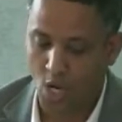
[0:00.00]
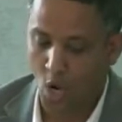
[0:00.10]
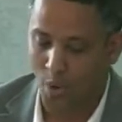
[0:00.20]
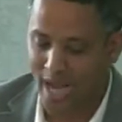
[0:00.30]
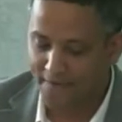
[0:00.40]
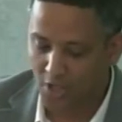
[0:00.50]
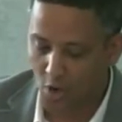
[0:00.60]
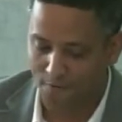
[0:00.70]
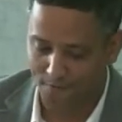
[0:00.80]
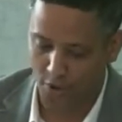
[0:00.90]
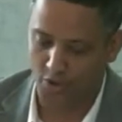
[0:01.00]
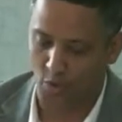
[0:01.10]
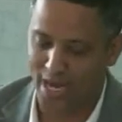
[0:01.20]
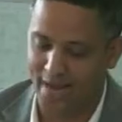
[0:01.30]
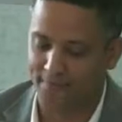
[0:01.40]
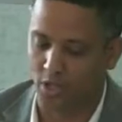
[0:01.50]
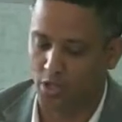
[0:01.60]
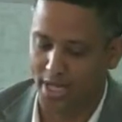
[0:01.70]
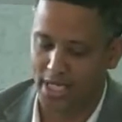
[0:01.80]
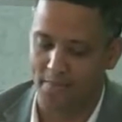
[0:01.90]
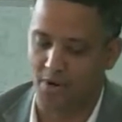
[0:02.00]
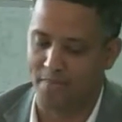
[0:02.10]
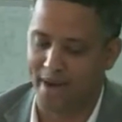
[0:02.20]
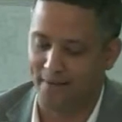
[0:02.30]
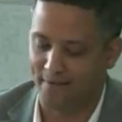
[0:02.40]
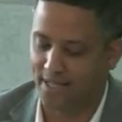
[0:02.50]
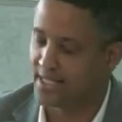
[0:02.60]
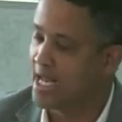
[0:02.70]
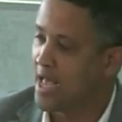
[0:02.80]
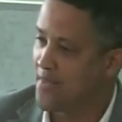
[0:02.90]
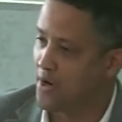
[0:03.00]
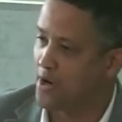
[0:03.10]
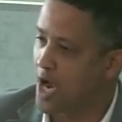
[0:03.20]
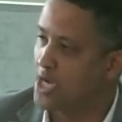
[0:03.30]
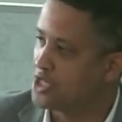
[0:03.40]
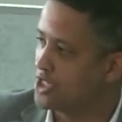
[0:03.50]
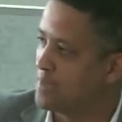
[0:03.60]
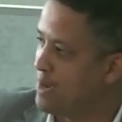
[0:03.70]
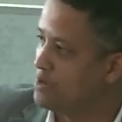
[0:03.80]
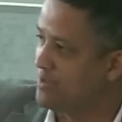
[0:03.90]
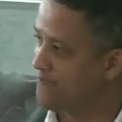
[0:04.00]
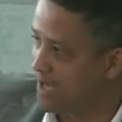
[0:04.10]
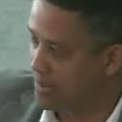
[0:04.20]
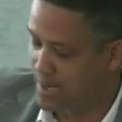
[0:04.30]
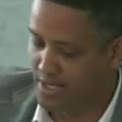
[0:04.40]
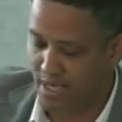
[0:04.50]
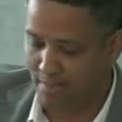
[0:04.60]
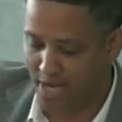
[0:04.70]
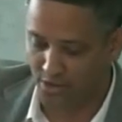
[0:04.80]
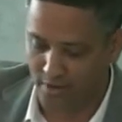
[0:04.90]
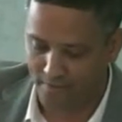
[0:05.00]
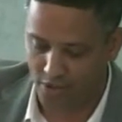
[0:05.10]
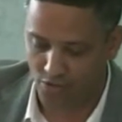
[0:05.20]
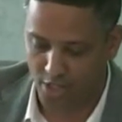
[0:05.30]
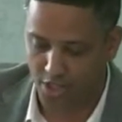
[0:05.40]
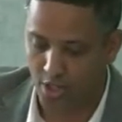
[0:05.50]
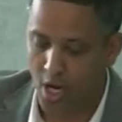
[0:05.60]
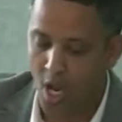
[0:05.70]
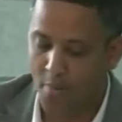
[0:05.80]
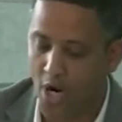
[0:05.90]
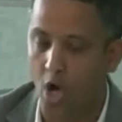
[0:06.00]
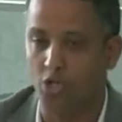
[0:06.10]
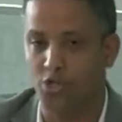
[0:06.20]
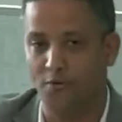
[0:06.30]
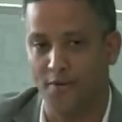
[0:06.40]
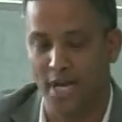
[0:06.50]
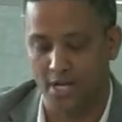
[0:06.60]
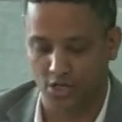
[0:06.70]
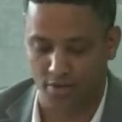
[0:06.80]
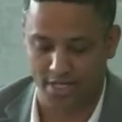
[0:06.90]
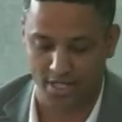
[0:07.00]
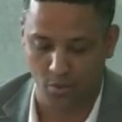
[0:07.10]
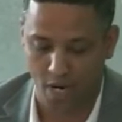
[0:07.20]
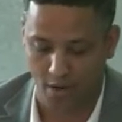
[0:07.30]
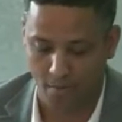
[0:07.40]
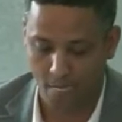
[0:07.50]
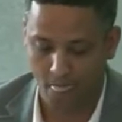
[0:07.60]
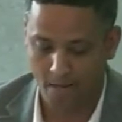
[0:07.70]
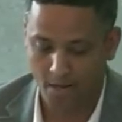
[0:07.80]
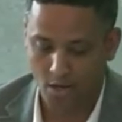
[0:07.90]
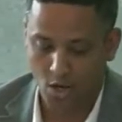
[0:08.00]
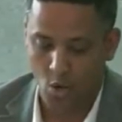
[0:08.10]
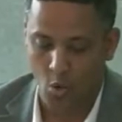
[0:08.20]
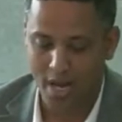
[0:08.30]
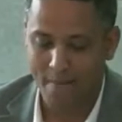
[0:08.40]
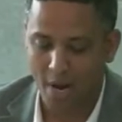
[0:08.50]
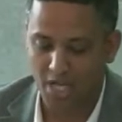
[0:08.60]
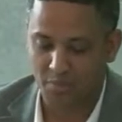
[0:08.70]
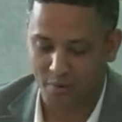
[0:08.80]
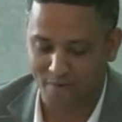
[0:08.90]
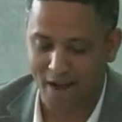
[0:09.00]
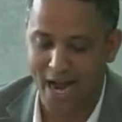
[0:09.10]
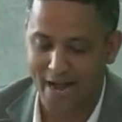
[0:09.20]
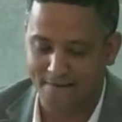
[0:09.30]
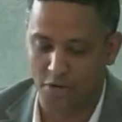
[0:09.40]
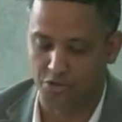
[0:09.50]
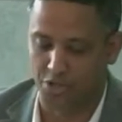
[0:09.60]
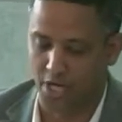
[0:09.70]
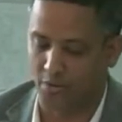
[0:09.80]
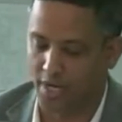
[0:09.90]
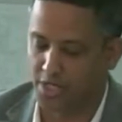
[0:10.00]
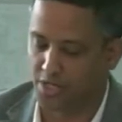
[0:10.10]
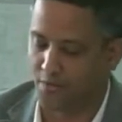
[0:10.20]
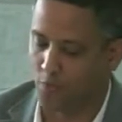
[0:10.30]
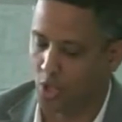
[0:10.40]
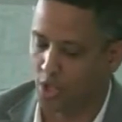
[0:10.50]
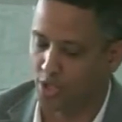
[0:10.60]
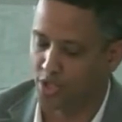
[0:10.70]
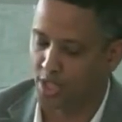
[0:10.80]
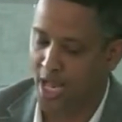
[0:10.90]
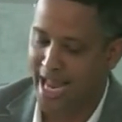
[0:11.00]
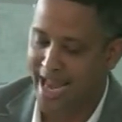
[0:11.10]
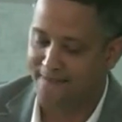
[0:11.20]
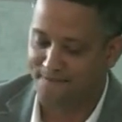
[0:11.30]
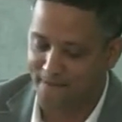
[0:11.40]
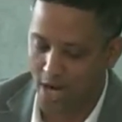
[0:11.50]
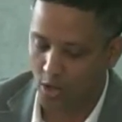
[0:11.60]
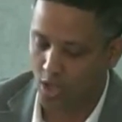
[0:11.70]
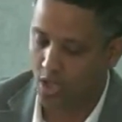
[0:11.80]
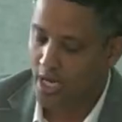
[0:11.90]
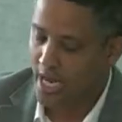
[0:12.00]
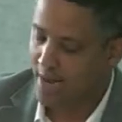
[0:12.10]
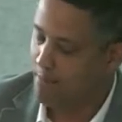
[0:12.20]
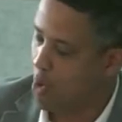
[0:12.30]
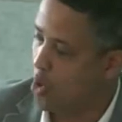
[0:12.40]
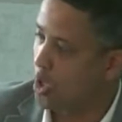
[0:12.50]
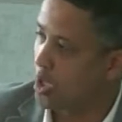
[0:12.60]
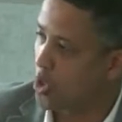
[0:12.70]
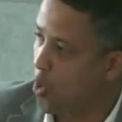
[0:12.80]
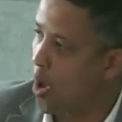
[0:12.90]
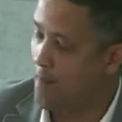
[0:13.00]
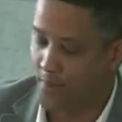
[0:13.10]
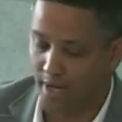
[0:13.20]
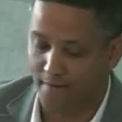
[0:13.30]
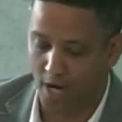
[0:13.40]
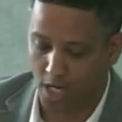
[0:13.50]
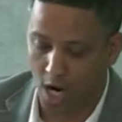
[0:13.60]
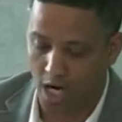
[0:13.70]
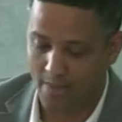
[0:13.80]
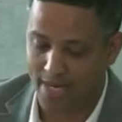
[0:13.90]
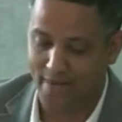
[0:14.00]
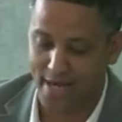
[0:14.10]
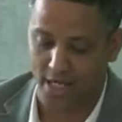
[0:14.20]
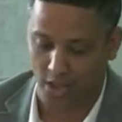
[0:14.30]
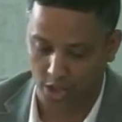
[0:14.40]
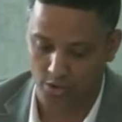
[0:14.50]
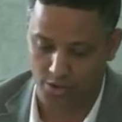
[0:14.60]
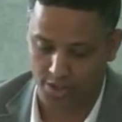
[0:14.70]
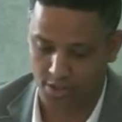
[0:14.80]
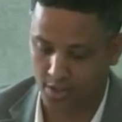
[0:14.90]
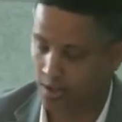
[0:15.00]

We have to go further. We have to look at community benefits that are not just about development and major infrastructure, but also for the industries as well. We must provide future generations of workers a fairer and more cooperative economy that includes